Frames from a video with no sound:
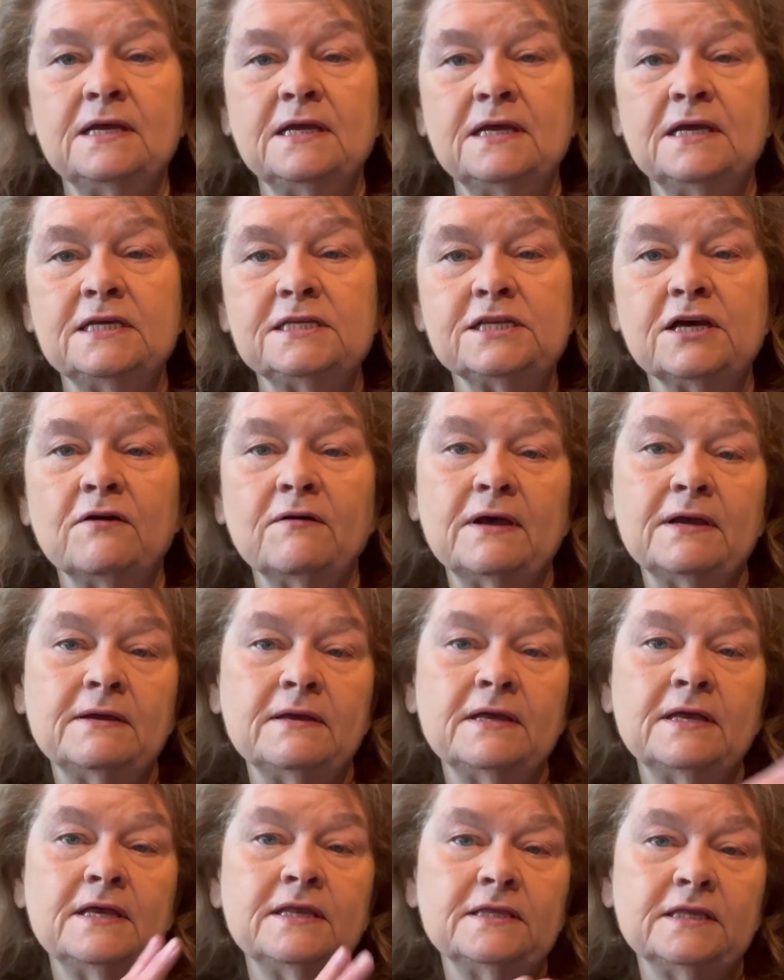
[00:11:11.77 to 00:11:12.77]
So
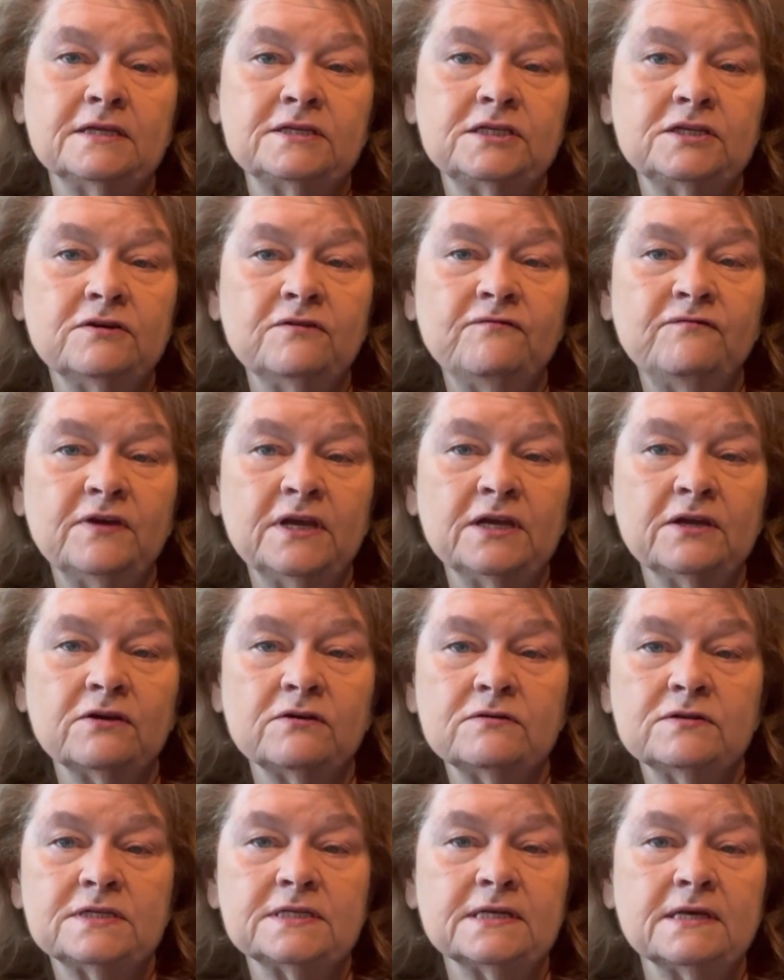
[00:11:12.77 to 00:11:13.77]
the two
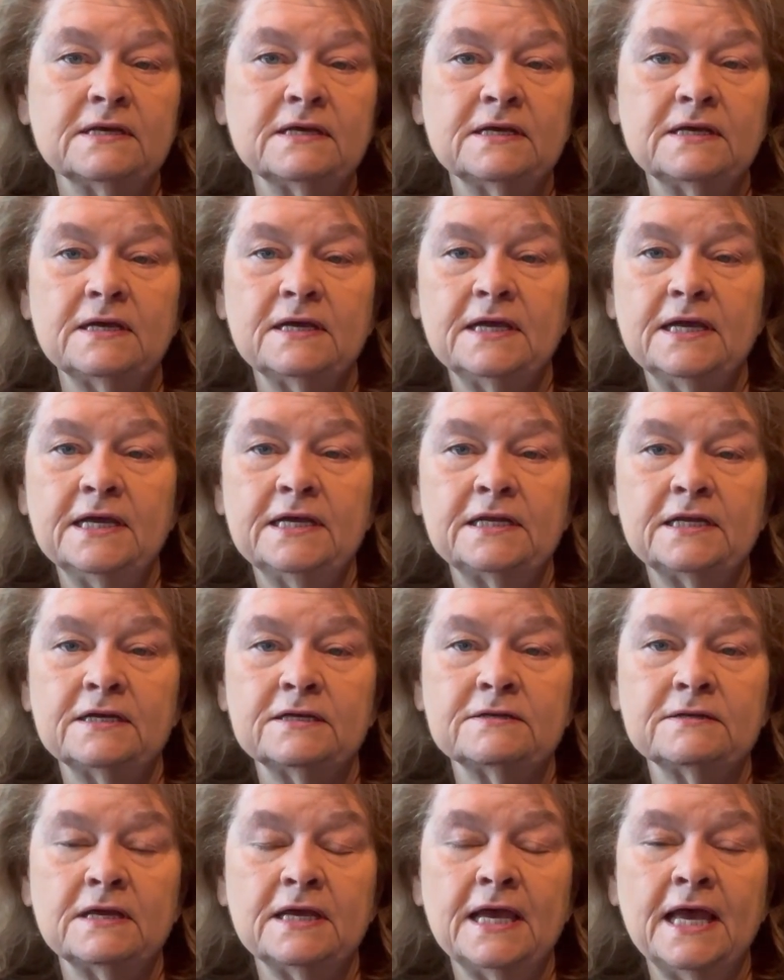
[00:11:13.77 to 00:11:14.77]
fingers and
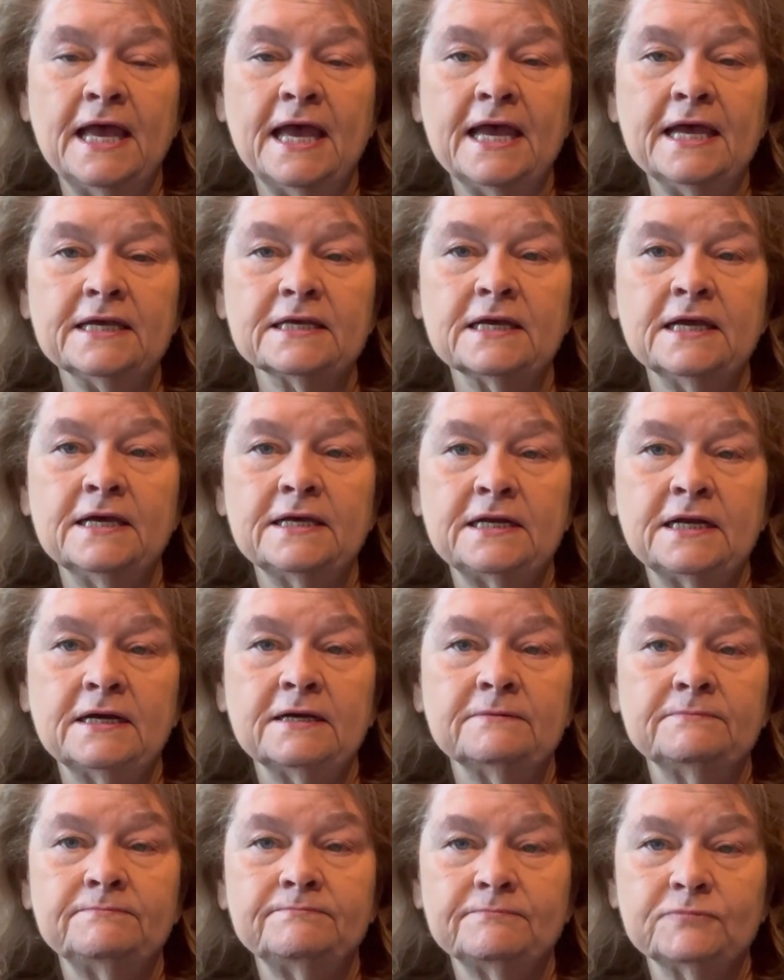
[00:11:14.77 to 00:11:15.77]

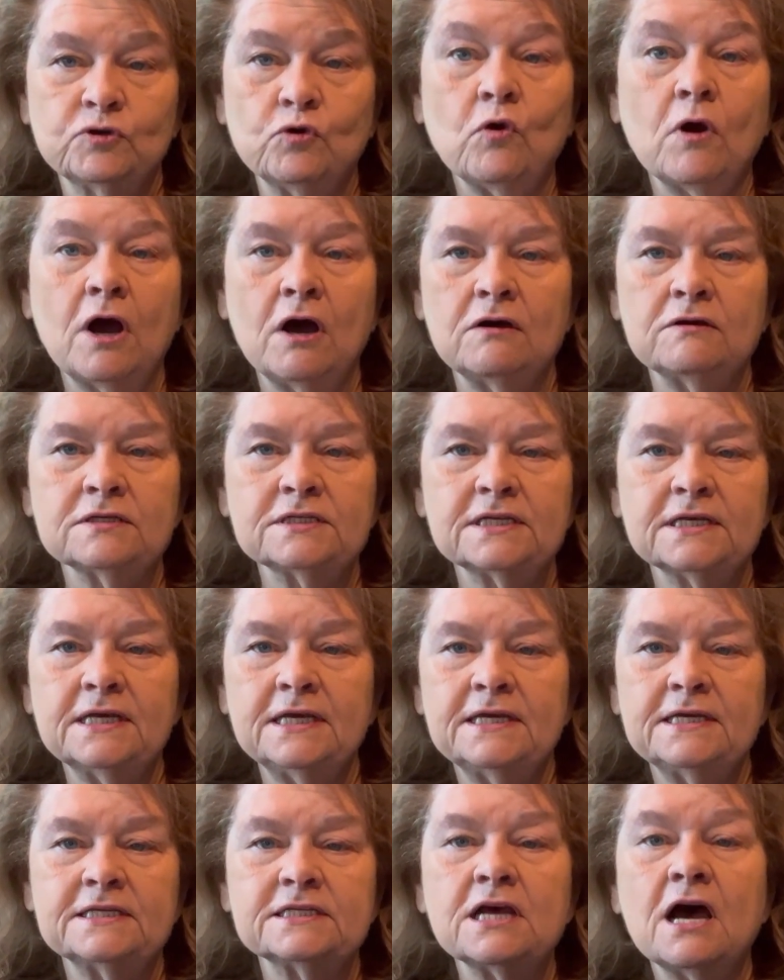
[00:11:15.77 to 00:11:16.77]
a cross
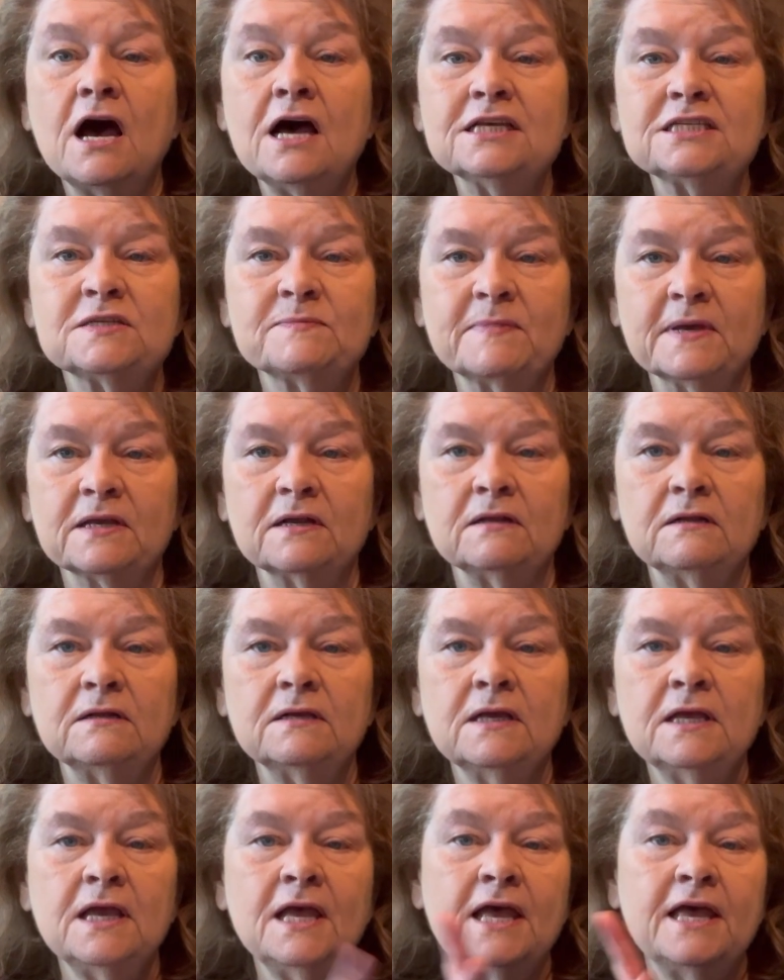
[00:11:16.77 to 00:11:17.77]
is
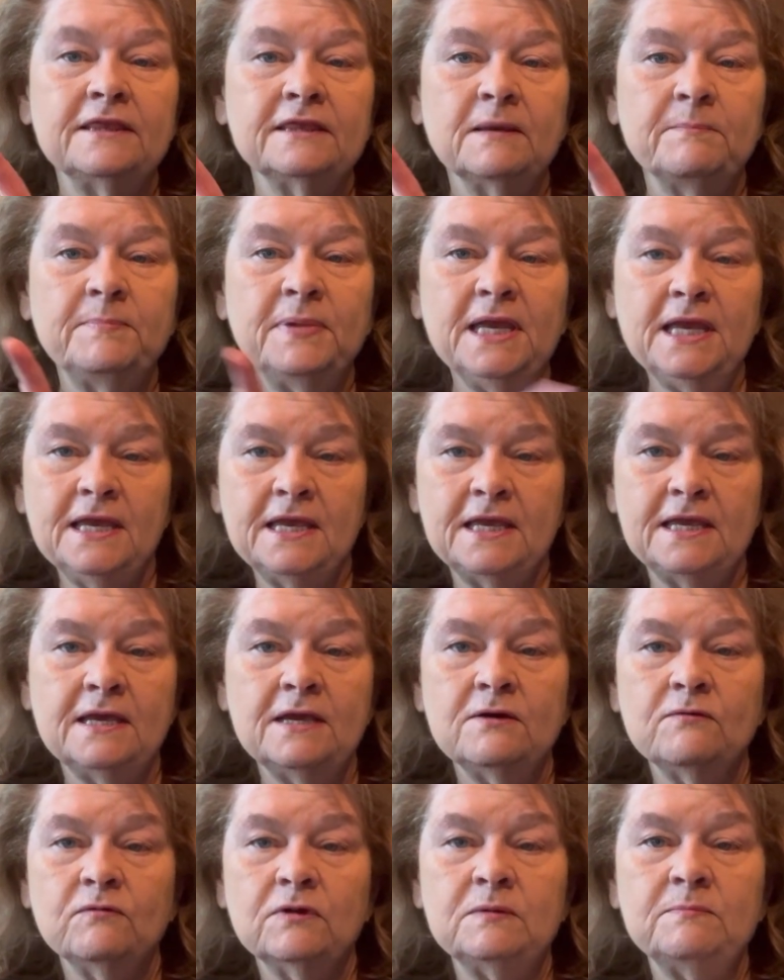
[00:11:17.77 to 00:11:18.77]
hospital. The
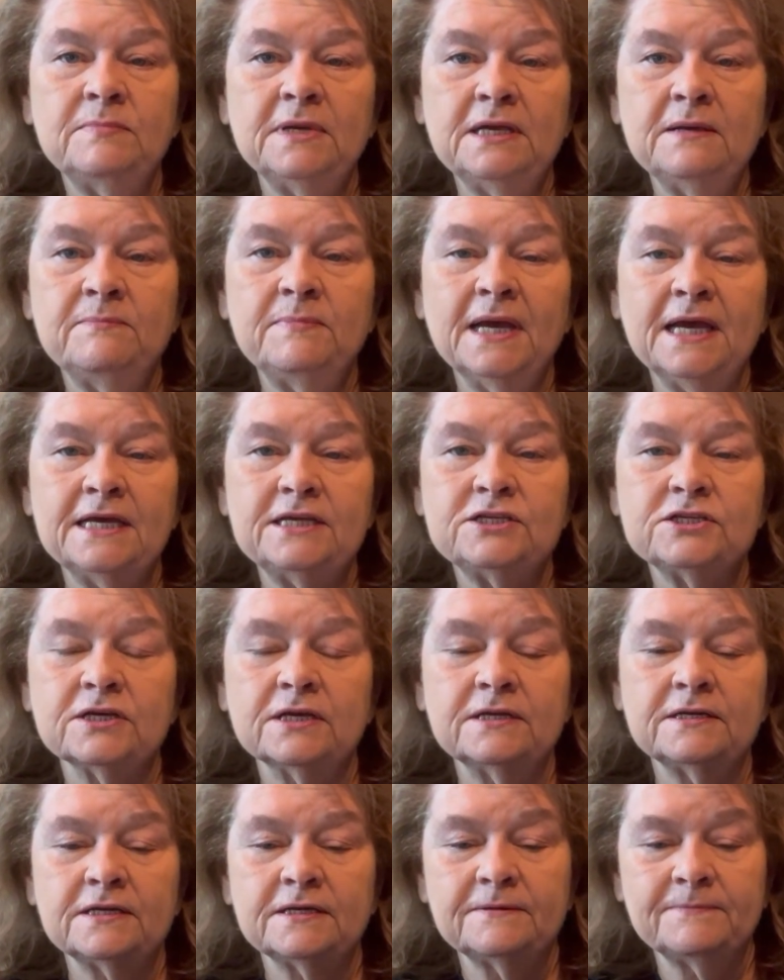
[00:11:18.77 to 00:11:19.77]
P would be
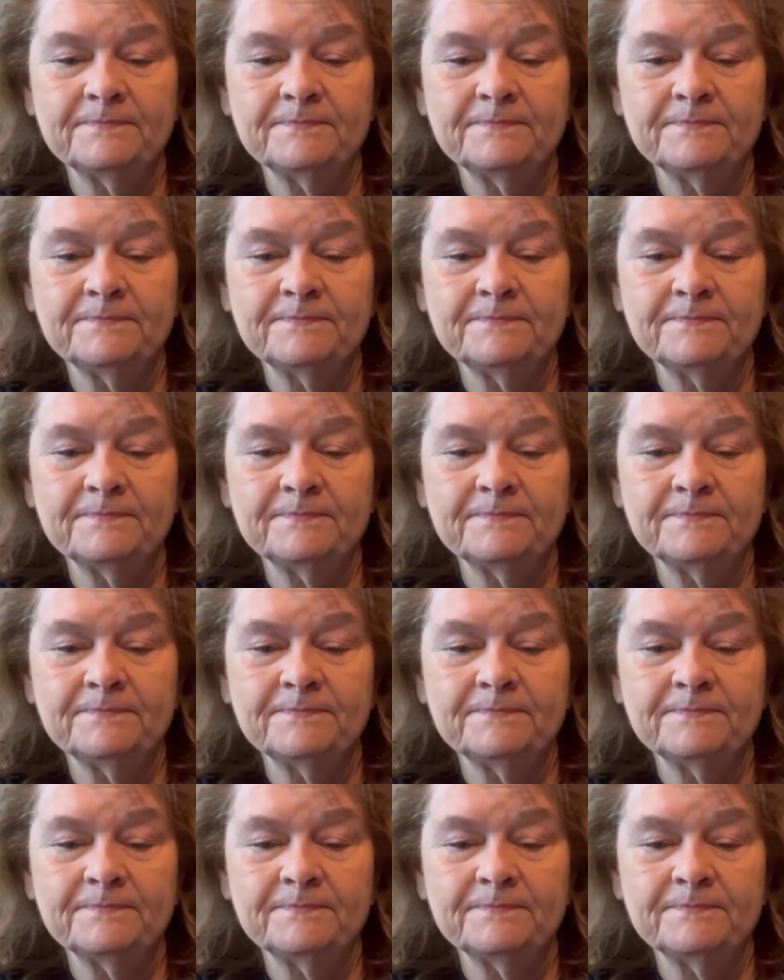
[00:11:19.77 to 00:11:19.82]
patient.